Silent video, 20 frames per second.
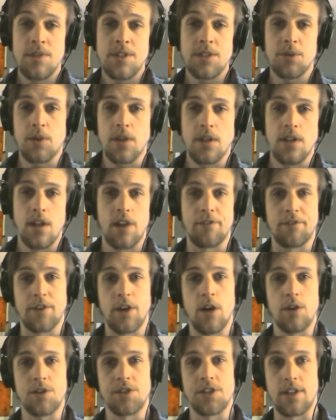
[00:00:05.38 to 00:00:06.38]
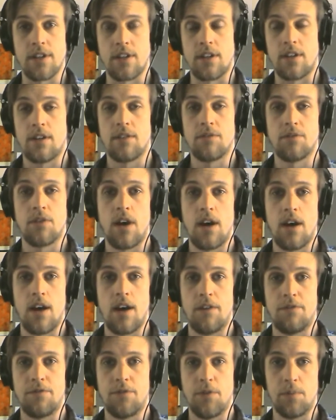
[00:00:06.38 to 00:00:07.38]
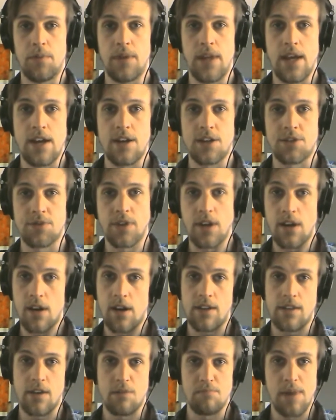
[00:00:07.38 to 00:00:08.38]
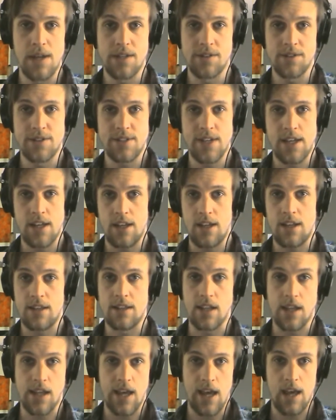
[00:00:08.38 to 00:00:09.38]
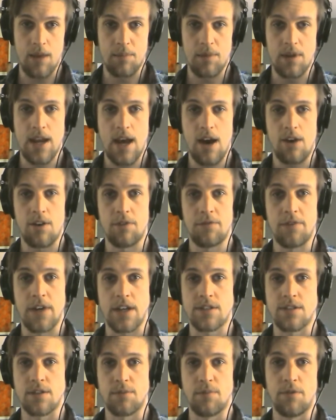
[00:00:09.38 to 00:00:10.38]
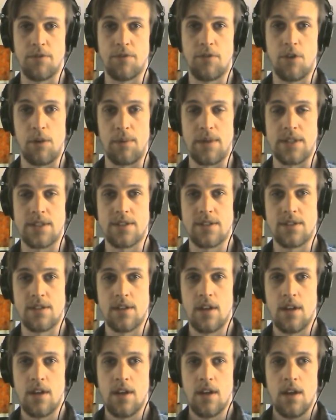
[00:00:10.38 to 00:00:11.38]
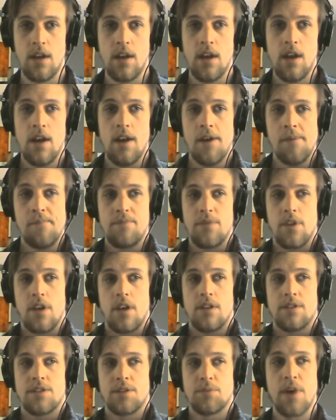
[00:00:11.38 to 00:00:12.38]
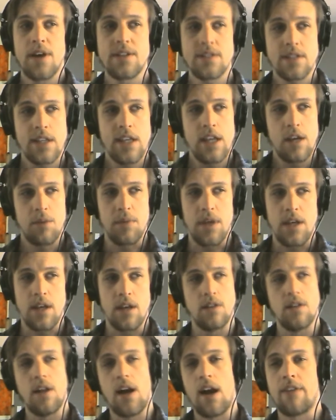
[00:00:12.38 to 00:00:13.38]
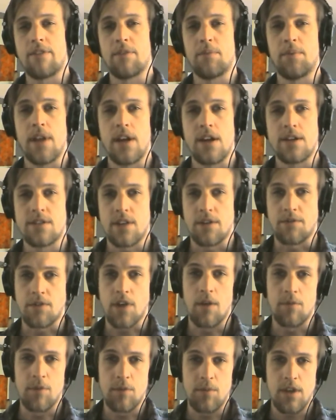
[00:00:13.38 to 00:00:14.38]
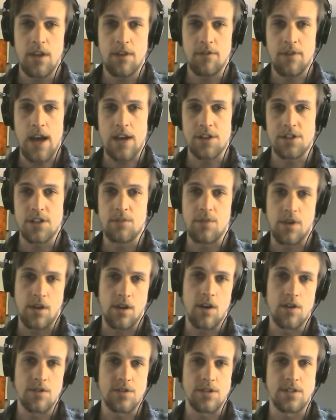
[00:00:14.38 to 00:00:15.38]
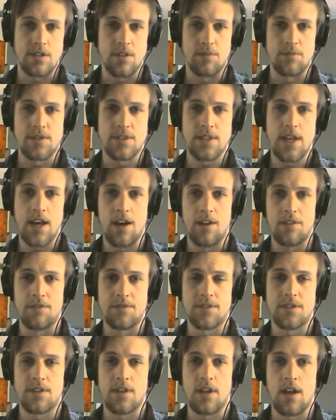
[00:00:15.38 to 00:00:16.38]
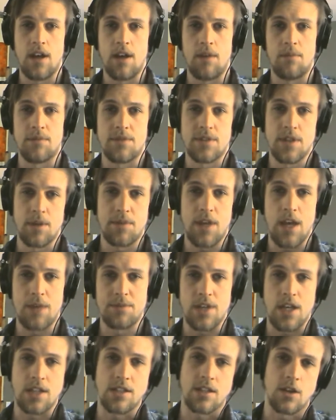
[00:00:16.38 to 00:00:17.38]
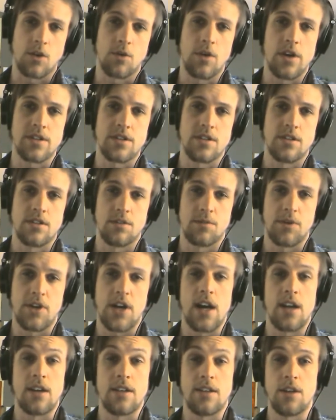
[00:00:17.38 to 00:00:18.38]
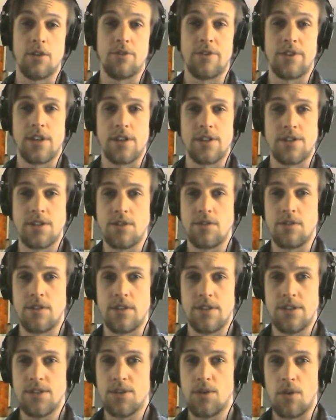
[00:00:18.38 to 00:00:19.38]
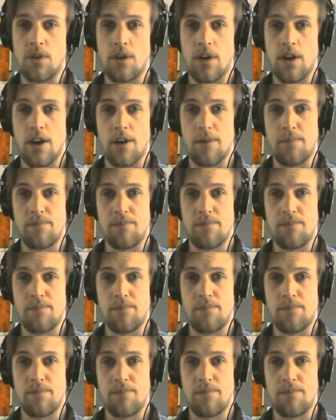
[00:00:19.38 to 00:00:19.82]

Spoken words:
doing a lot of coaching for players regarding their mental state in the game and how it affects their performance. Surprisingly to me, a lot of the players that have come to me have actually been coaches themselves, sometimes asking questions about how to deal with their students, or